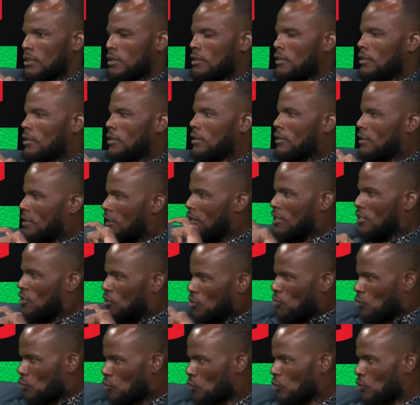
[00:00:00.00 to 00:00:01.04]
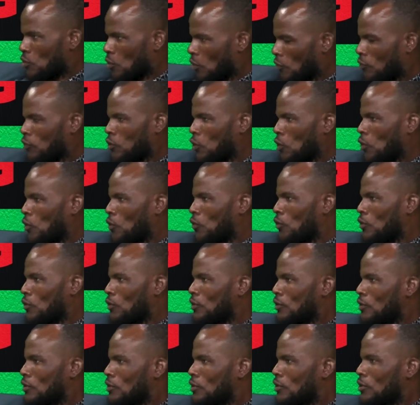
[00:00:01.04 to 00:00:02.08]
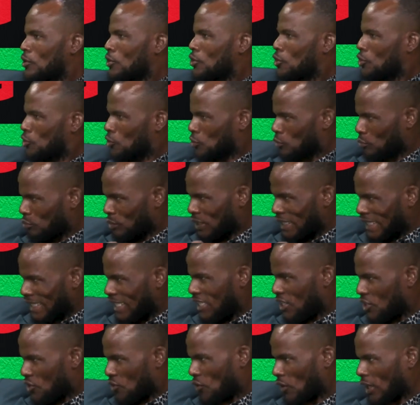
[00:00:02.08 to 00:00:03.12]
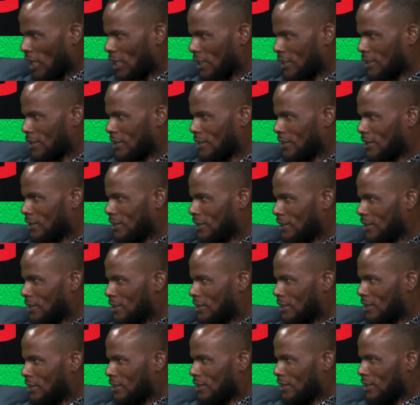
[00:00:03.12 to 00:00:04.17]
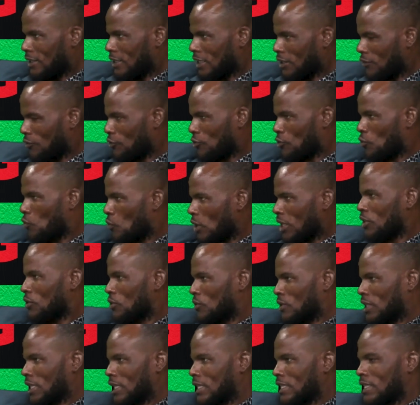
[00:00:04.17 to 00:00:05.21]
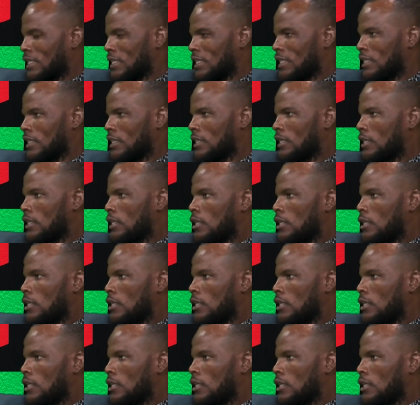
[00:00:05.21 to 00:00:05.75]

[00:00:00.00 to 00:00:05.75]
this rule of law should be in your heart if you want to succeed.